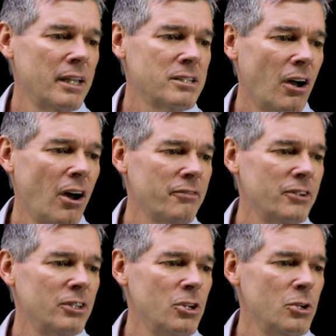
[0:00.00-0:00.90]
It's
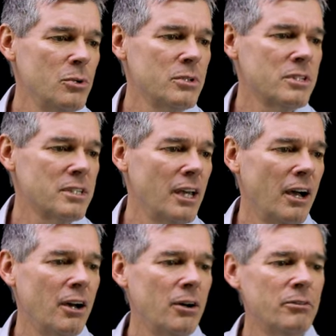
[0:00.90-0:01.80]
often used
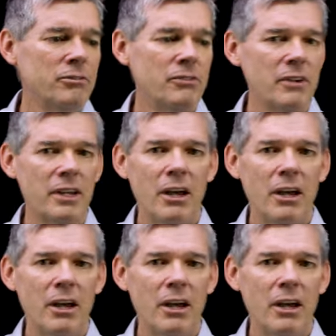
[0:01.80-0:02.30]
of